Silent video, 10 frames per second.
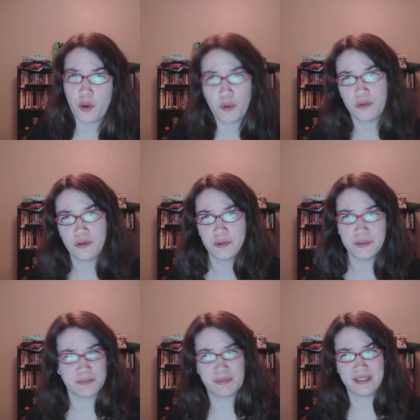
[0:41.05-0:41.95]
whole
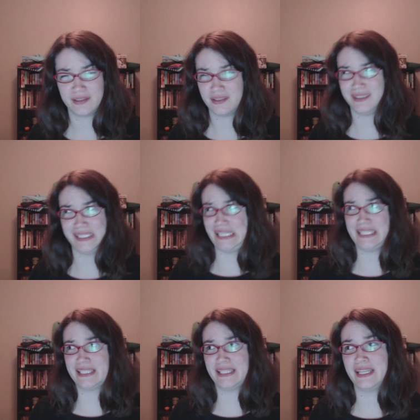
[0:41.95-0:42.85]
Christmas
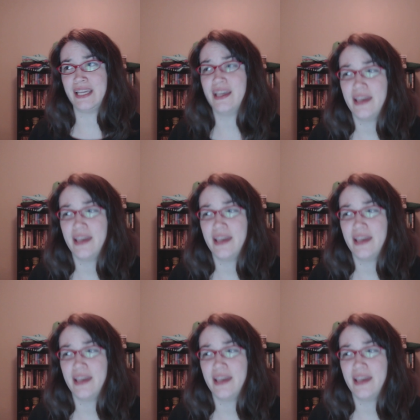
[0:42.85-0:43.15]
season.